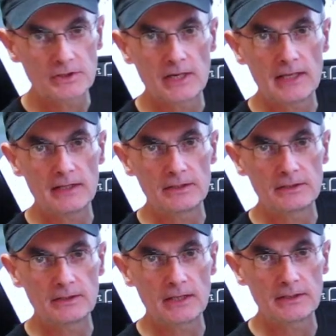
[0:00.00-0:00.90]
to say
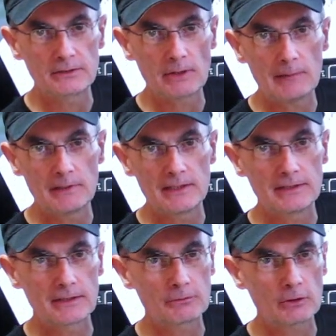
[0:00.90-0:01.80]
that describing this
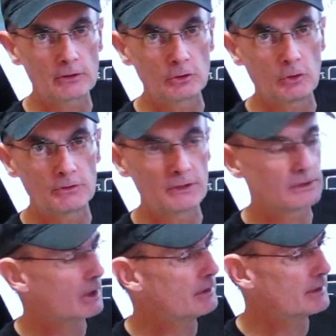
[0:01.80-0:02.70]
as a throttle
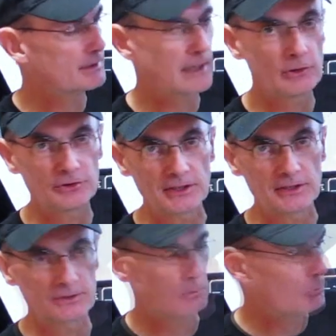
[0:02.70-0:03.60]
quadrant undersells
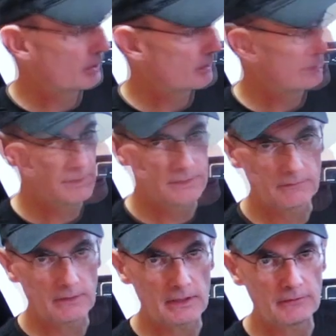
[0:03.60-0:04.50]
it somewhat. This is
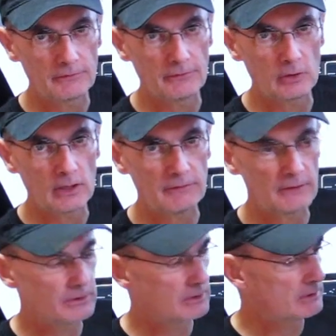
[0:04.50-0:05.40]
a very fully
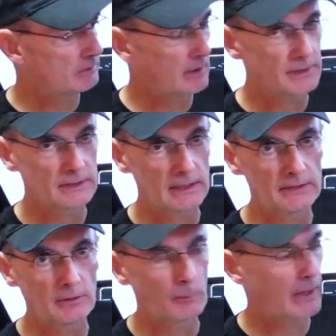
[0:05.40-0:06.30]
featured device, at
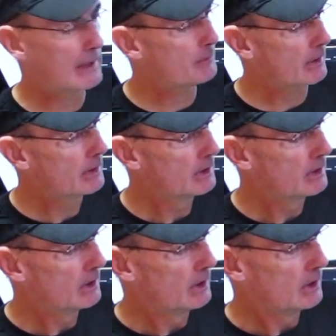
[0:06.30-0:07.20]
least on paper,
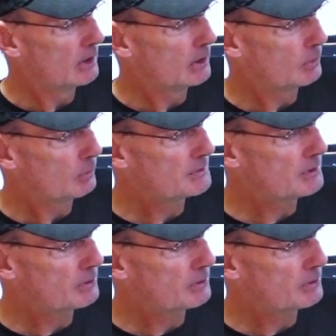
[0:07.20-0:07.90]
which